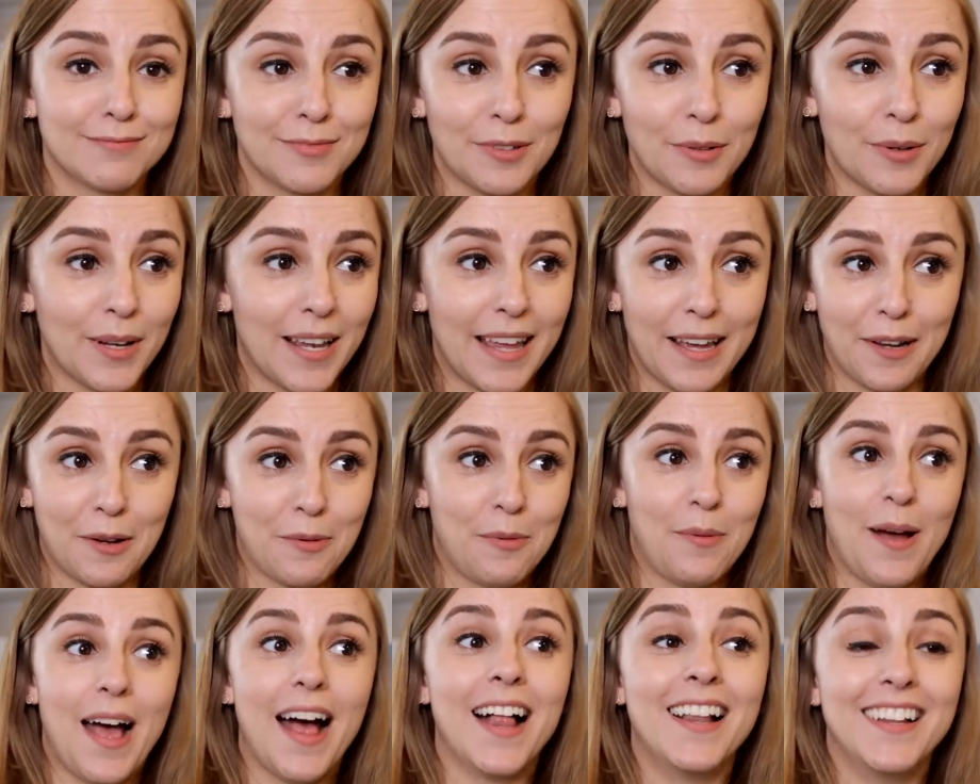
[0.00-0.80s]
And we were
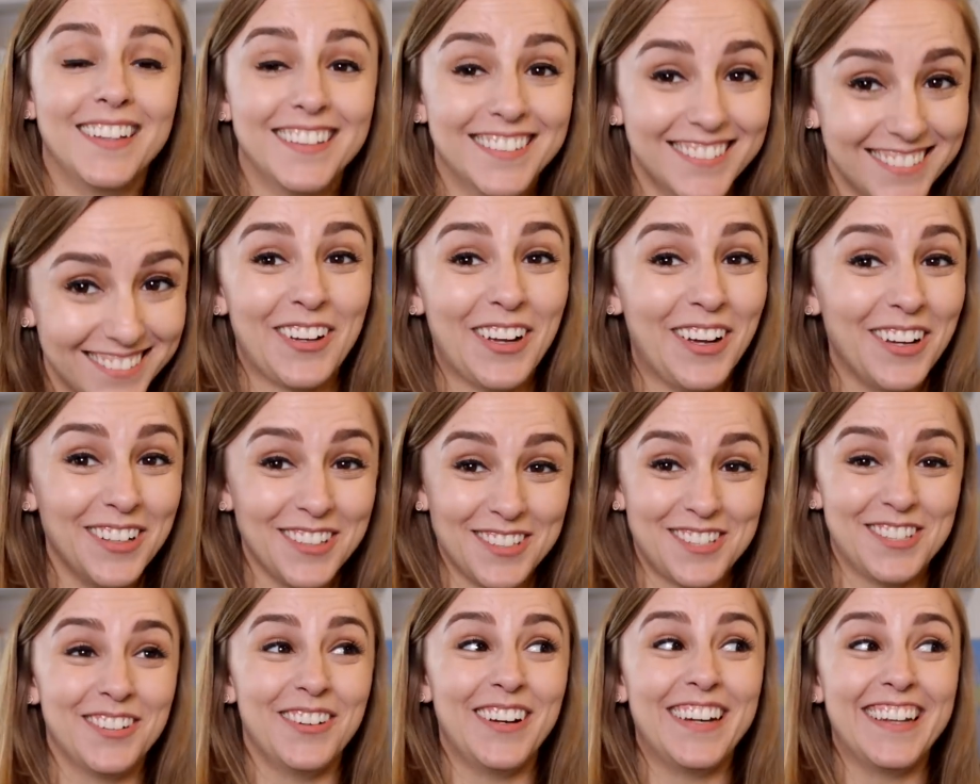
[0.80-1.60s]
like, well,
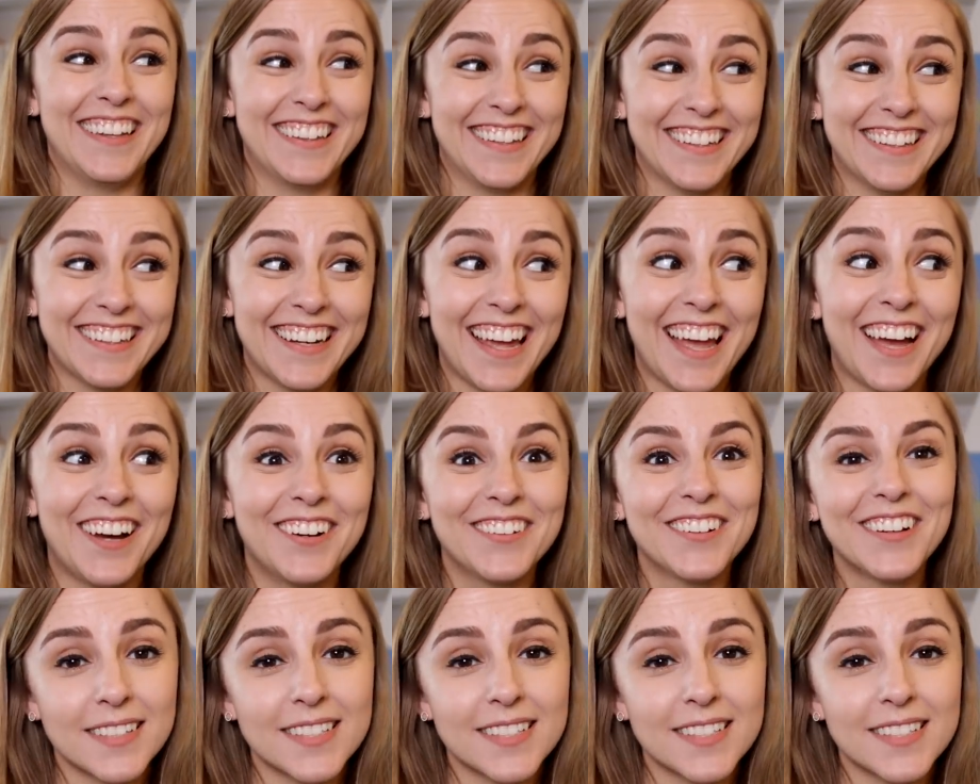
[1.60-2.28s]
can't do anything now.